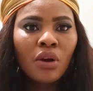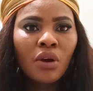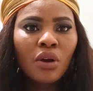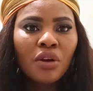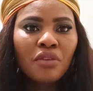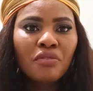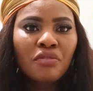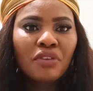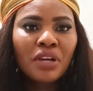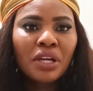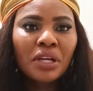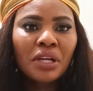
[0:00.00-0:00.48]

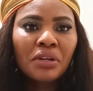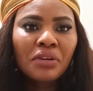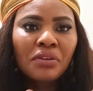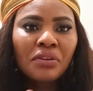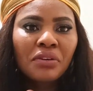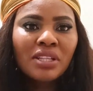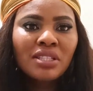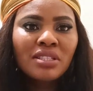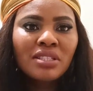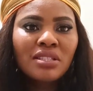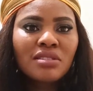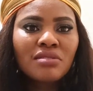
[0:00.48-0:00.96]
or if I
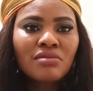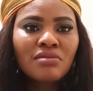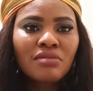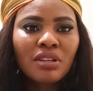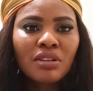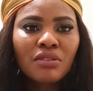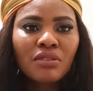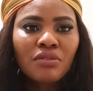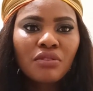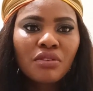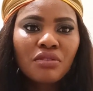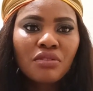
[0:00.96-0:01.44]
create this
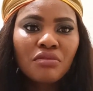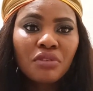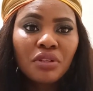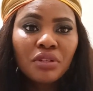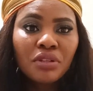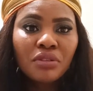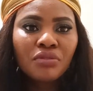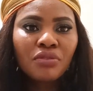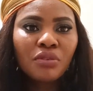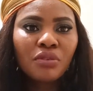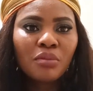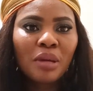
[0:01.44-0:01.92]

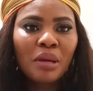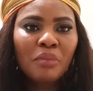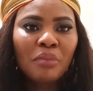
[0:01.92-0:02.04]
reel for